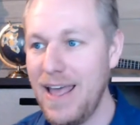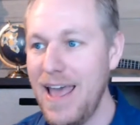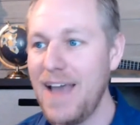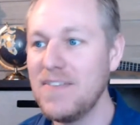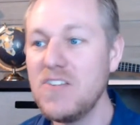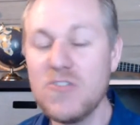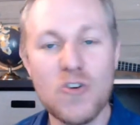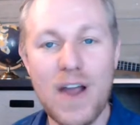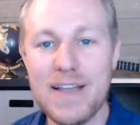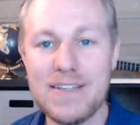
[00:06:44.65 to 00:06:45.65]
And this is
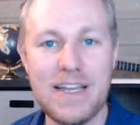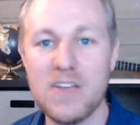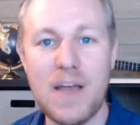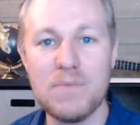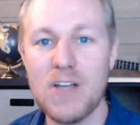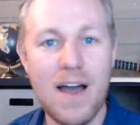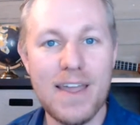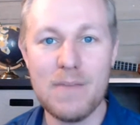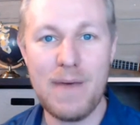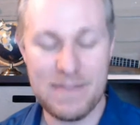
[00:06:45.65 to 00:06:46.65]
crazy because I'm
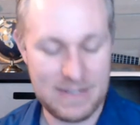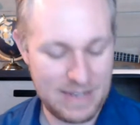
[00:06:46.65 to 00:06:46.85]
talking about this.